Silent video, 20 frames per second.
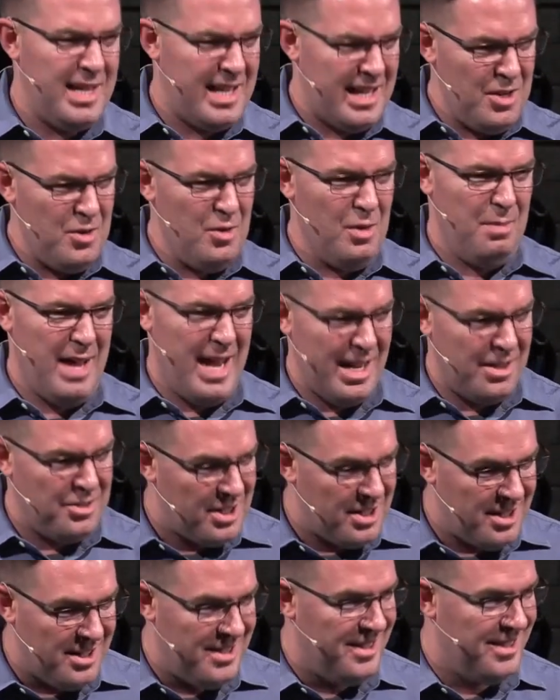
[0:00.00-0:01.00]
I mean, can you
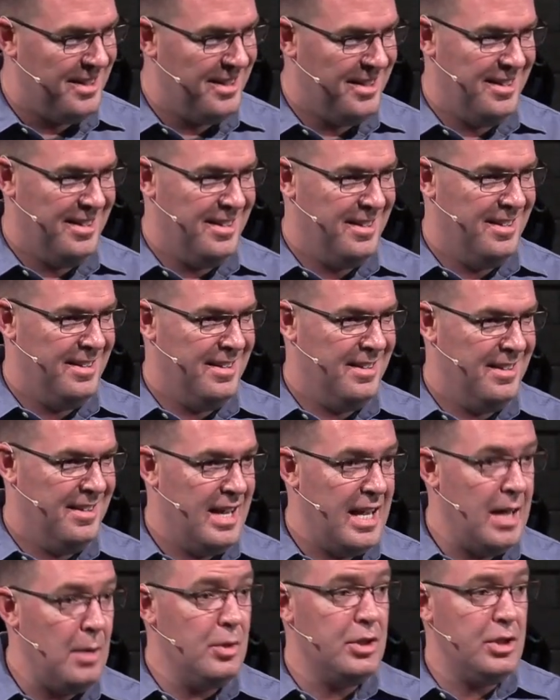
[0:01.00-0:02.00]
imagine?
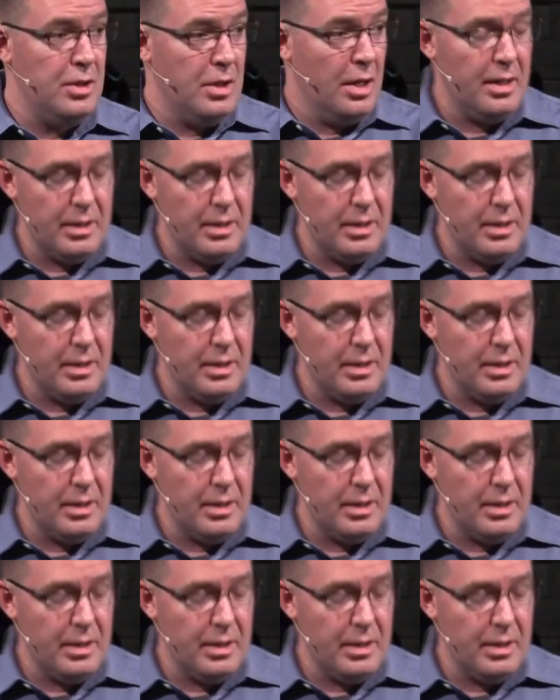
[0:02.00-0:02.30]
He was the